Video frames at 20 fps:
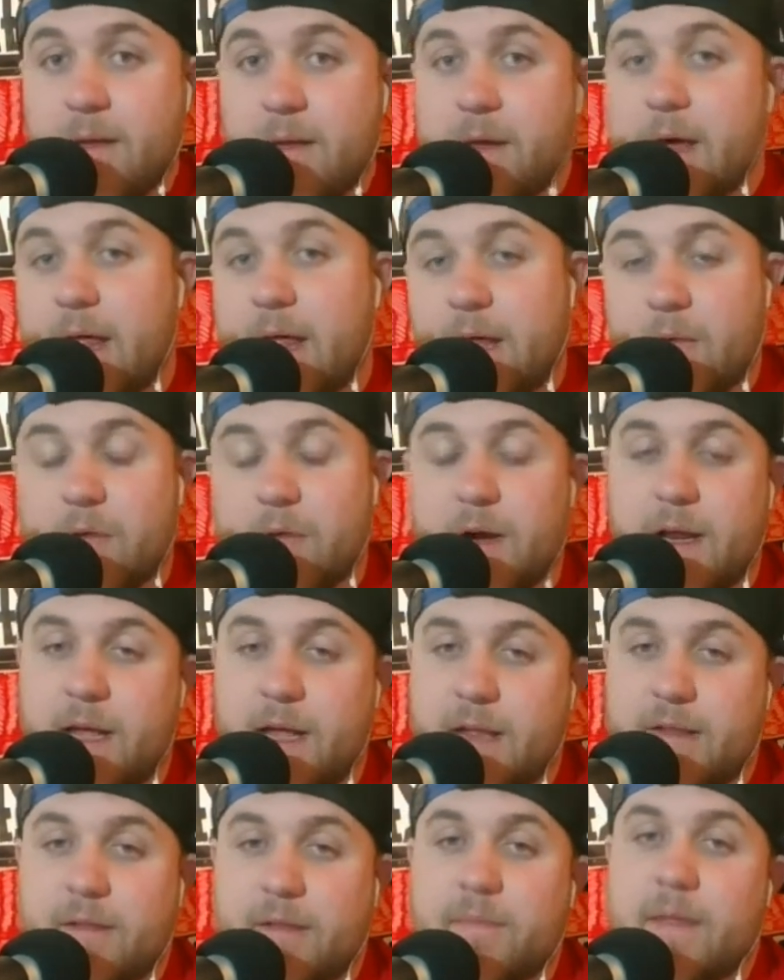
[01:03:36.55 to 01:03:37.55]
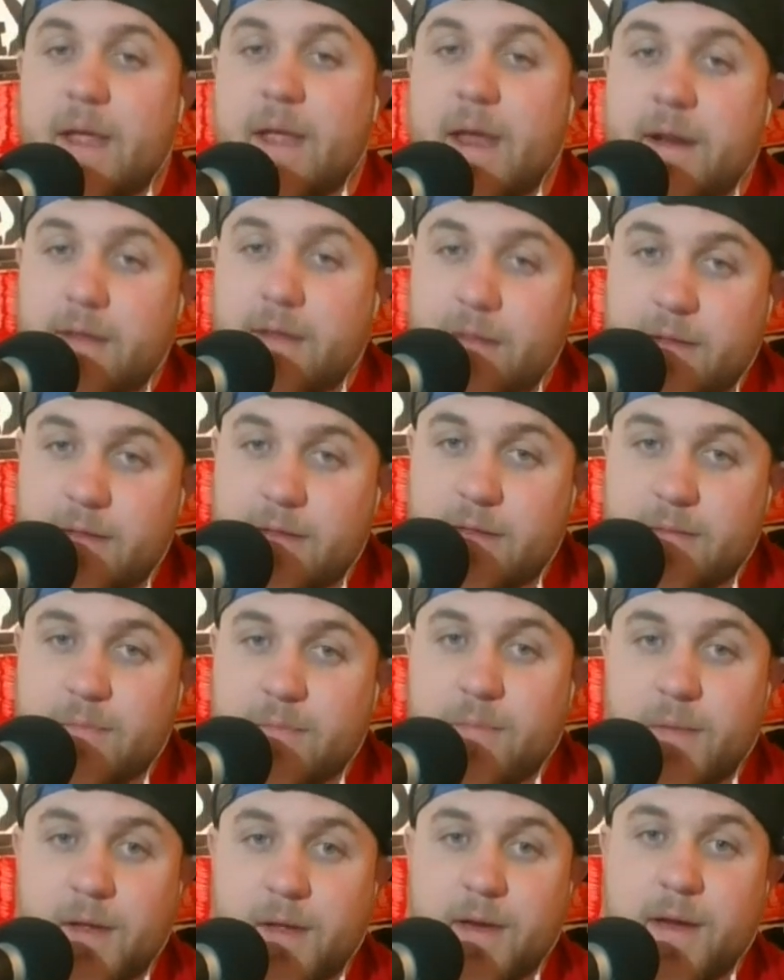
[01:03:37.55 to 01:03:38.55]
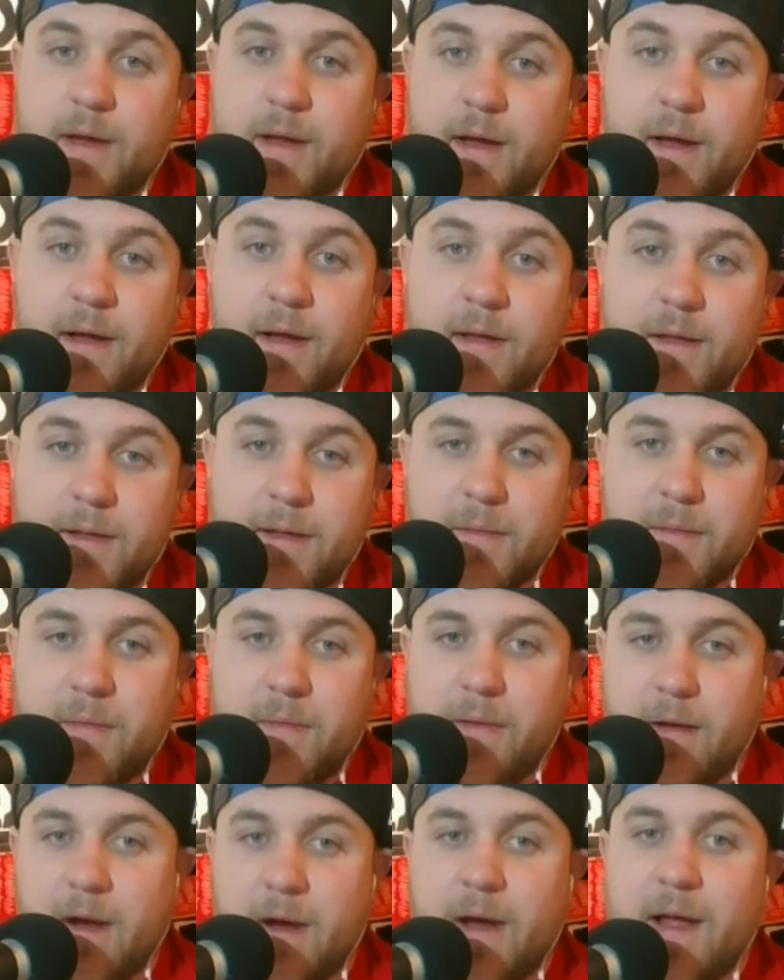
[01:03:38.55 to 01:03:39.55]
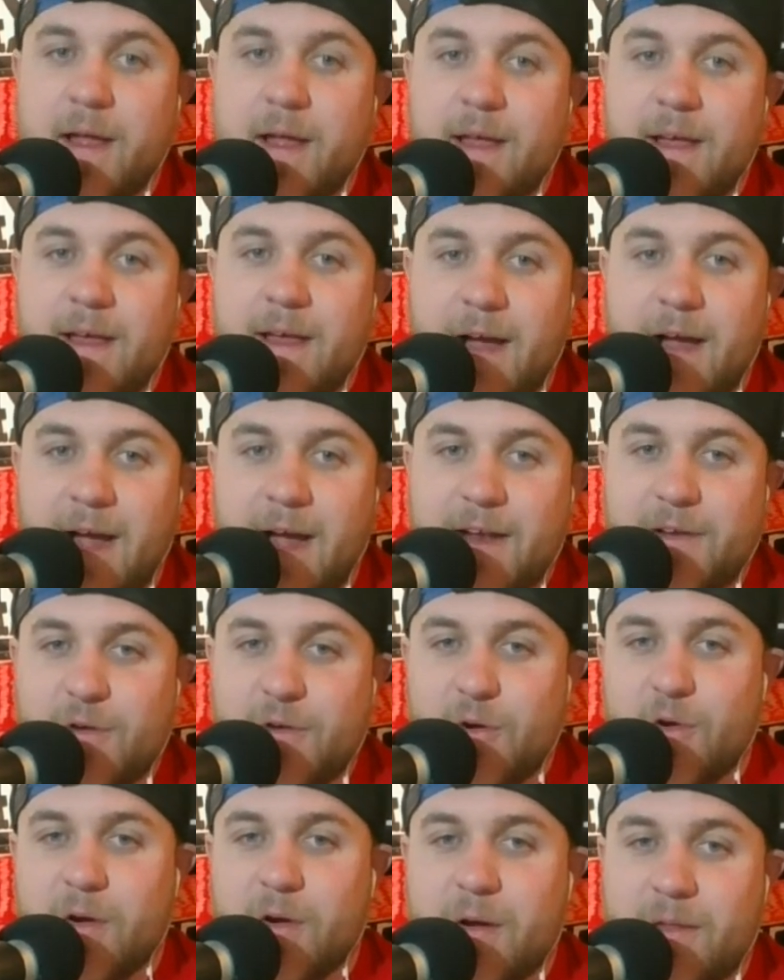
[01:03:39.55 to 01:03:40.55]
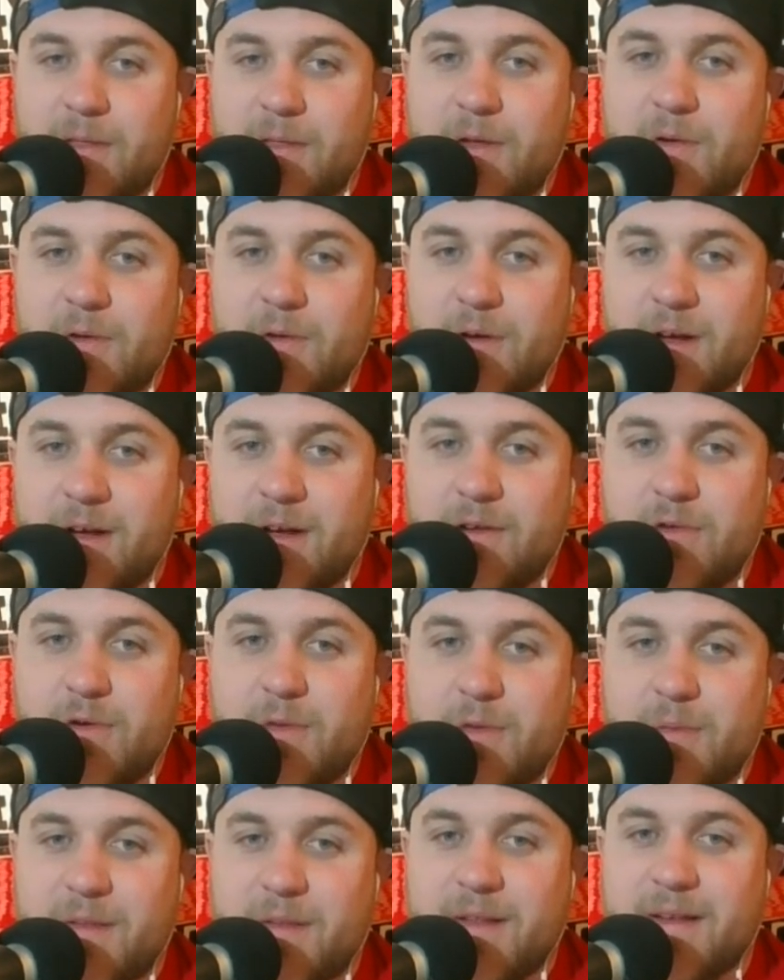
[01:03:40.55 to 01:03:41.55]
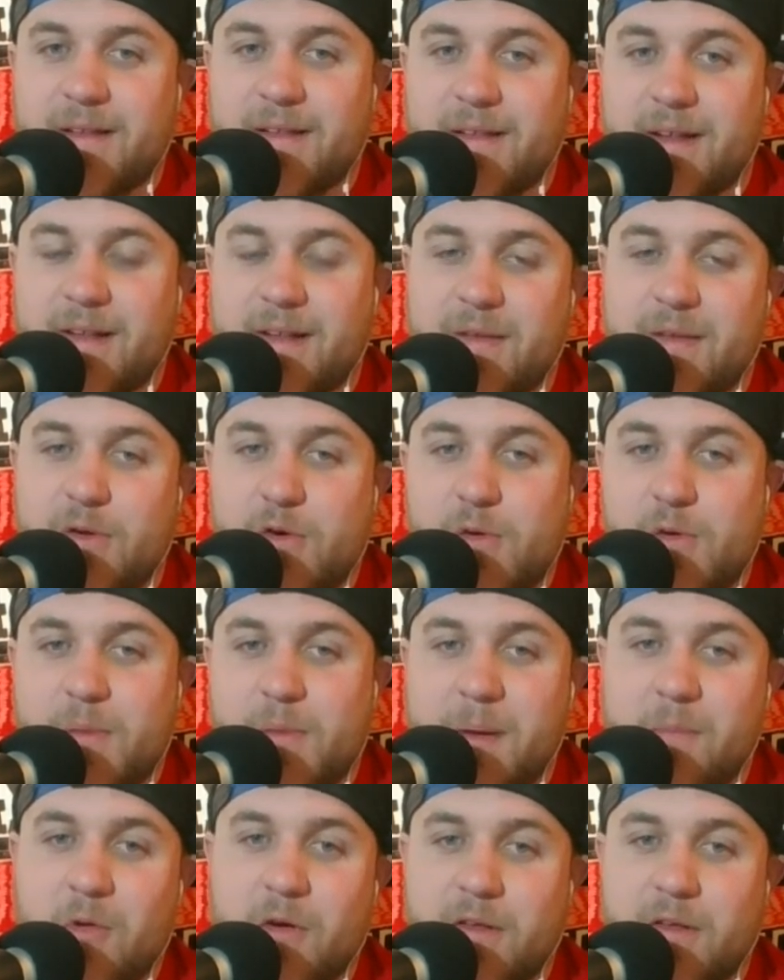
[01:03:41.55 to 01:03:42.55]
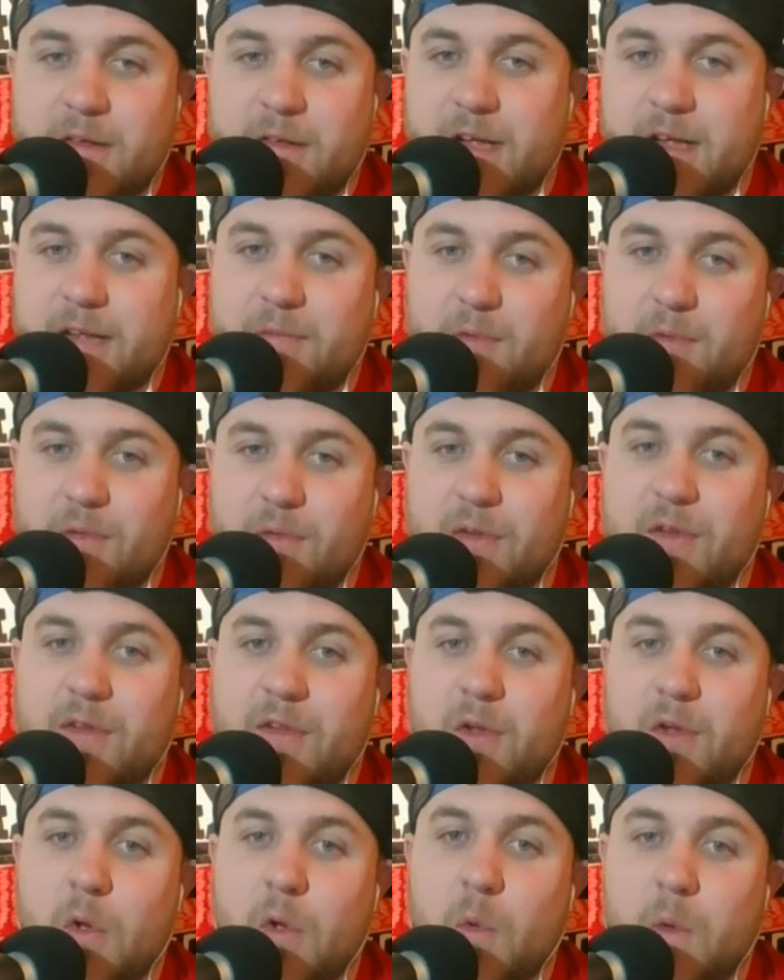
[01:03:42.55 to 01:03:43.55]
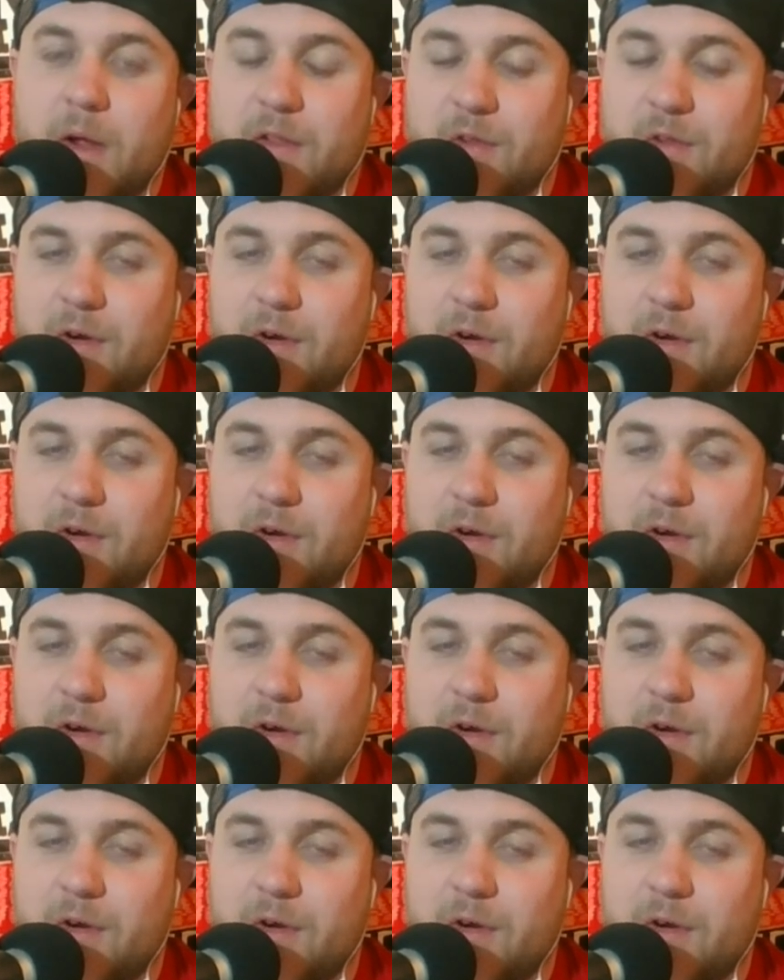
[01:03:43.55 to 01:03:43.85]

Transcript: I think we're going to get something out of this. But I do agree with you. Who would be more successful as a solo wrestler?